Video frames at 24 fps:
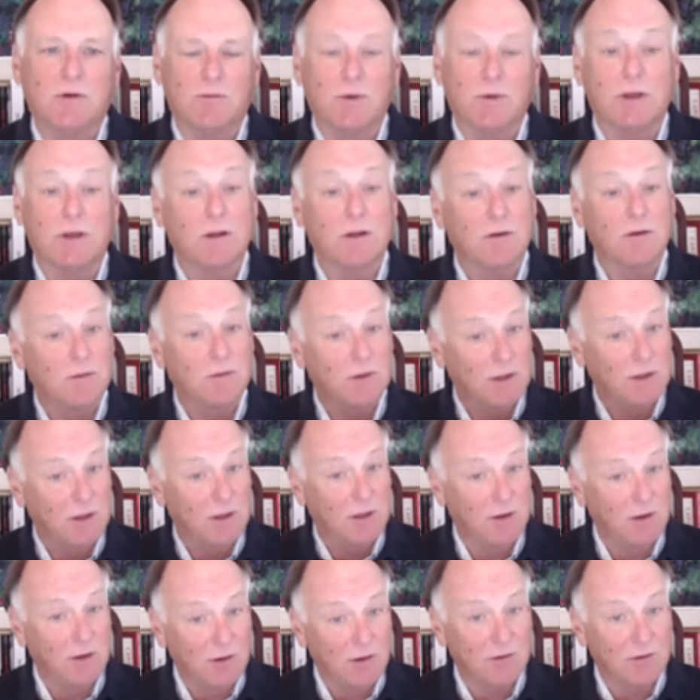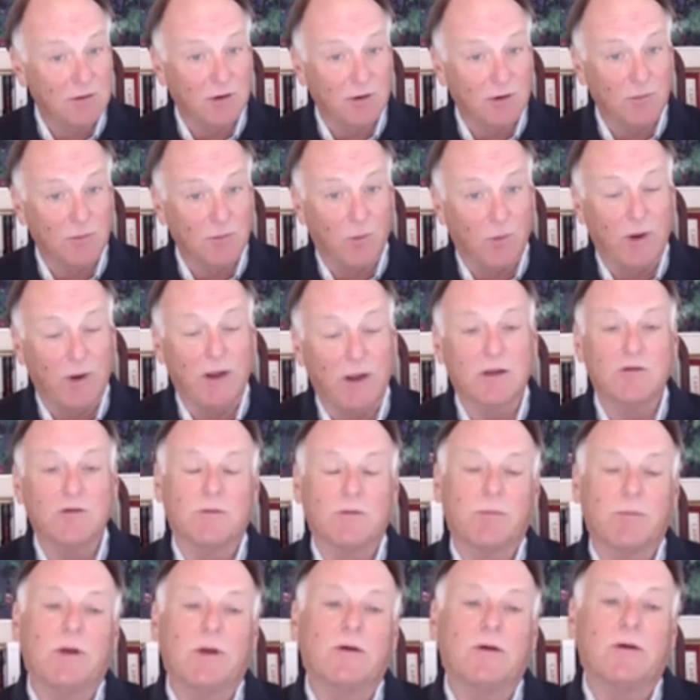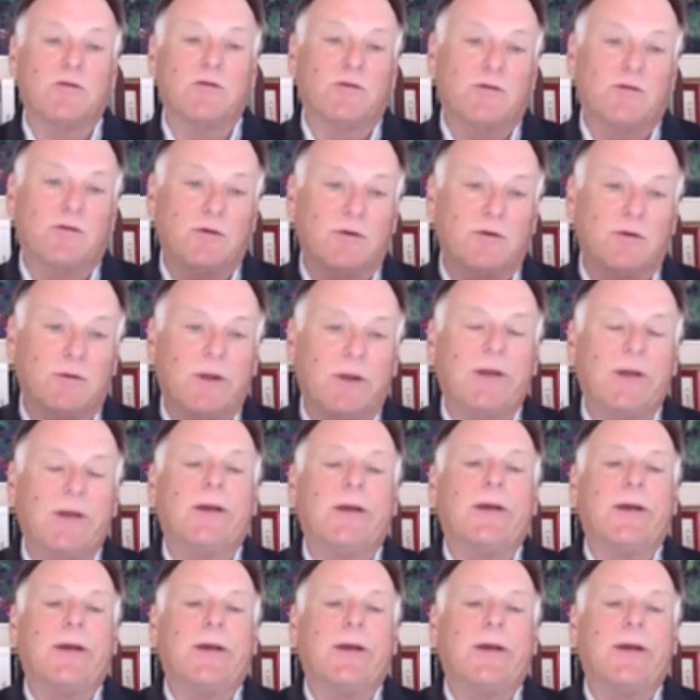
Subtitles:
And we can do it in a near-term way, as opposed to